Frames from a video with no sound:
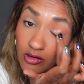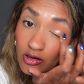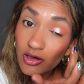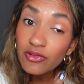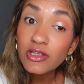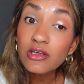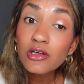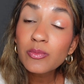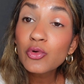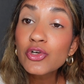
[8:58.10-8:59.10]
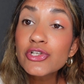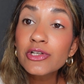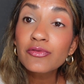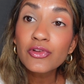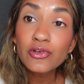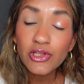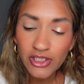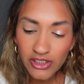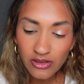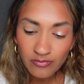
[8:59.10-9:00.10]
on the inner portion of the
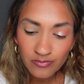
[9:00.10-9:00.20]
lid.